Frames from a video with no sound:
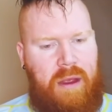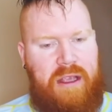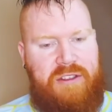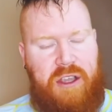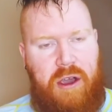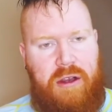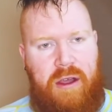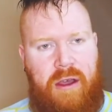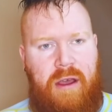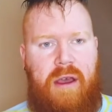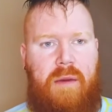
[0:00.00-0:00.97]
It's good,
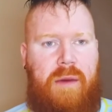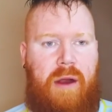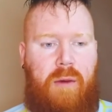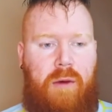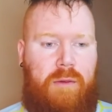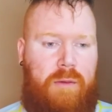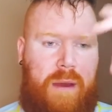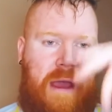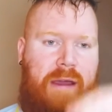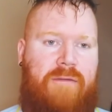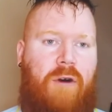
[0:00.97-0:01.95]
but I won't
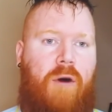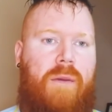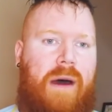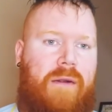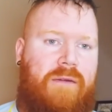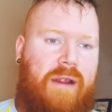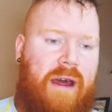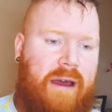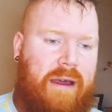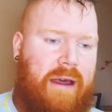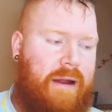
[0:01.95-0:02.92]
pay £4 for
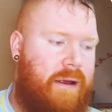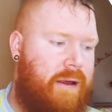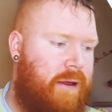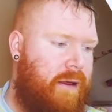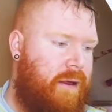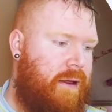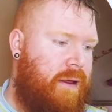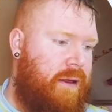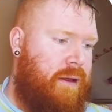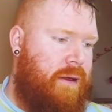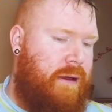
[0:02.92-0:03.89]
that again.
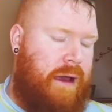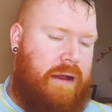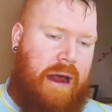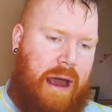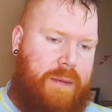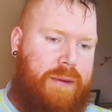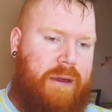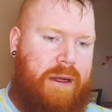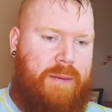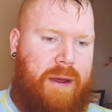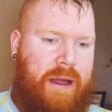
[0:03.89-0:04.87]
I'd
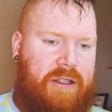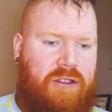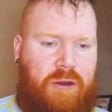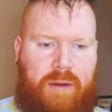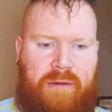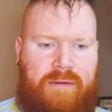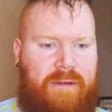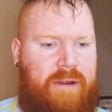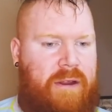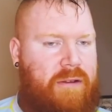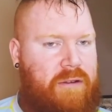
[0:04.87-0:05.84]
happily pay
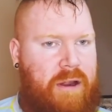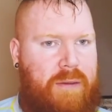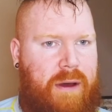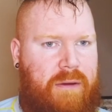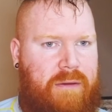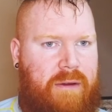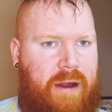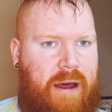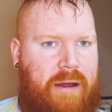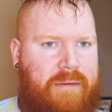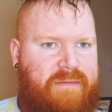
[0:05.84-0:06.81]
£2.50 or £3 for
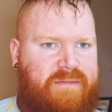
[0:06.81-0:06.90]
that.